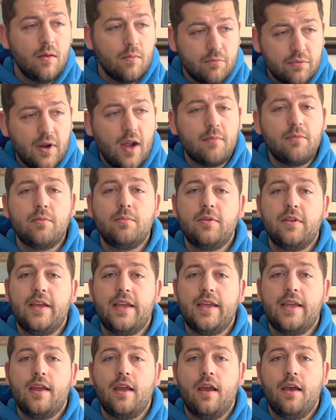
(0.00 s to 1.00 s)

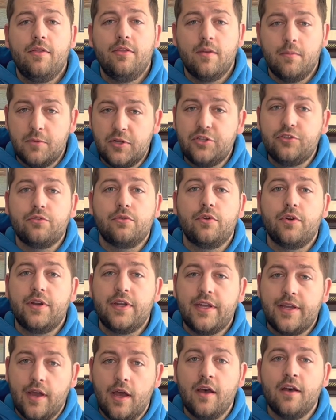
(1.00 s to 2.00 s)
probably the
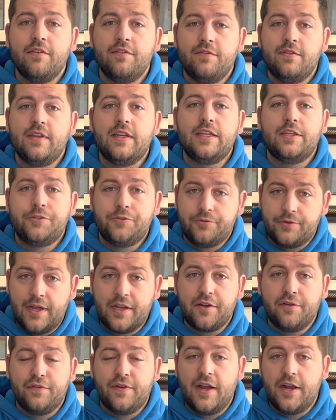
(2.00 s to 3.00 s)
majority of the
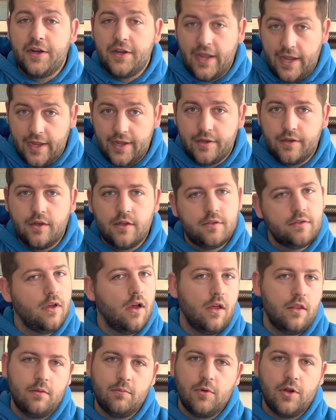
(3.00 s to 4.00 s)
striker-fired handguns
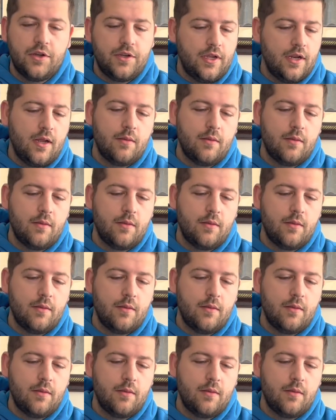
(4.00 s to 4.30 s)
on the market.